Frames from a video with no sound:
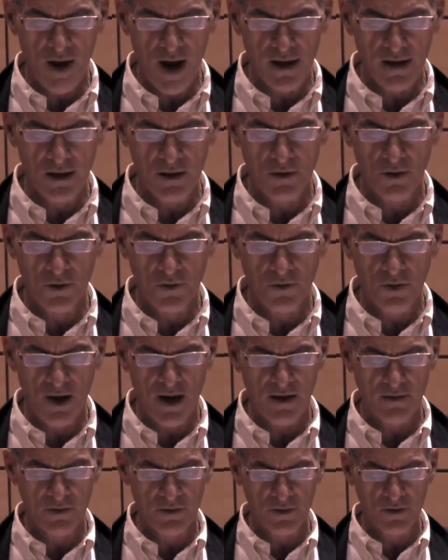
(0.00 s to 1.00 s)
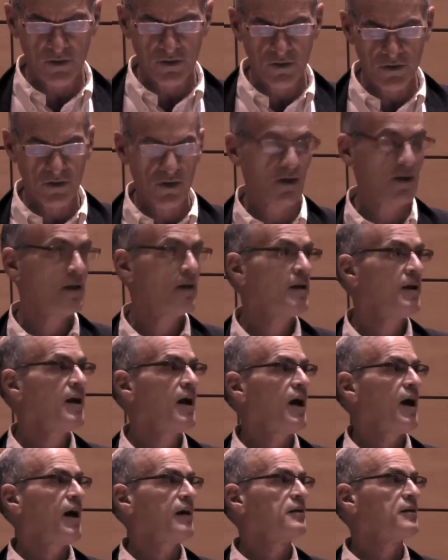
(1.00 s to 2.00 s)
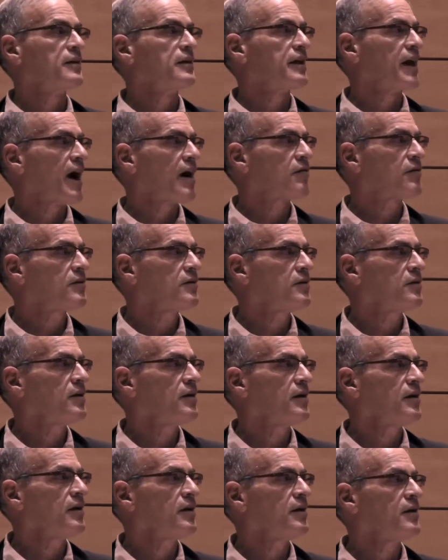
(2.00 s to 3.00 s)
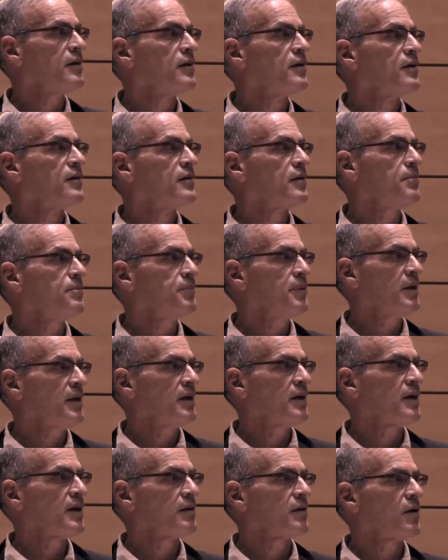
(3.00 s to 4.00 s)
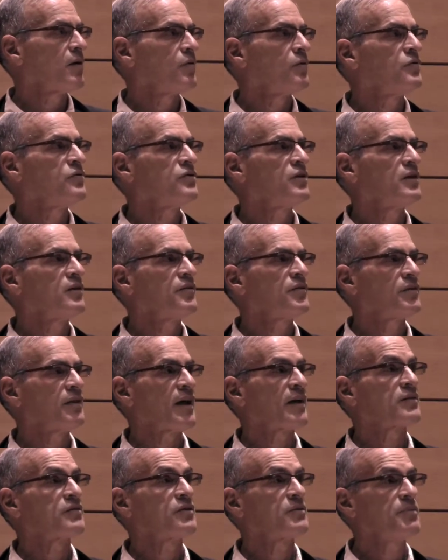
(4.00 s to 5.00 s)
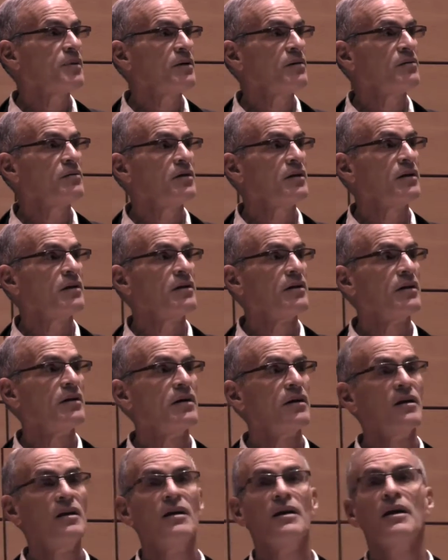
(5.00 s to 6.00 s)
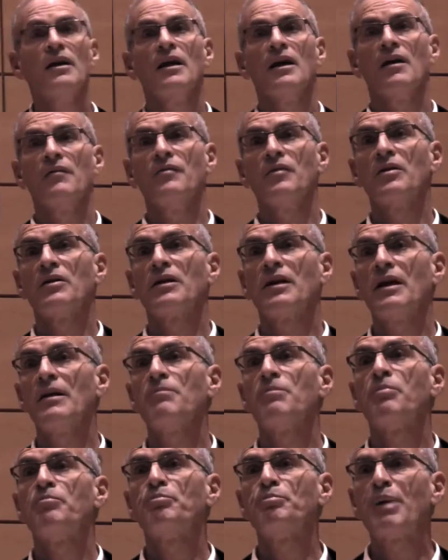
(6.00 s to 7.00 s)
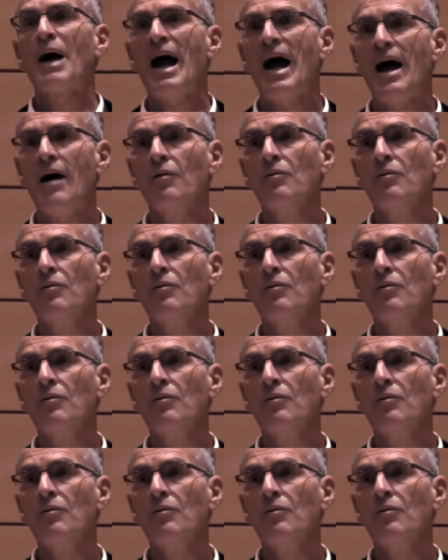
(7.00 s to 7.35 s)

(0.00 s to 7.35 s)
radical rivals, and guarantee the PLO's inflexibility. If you keep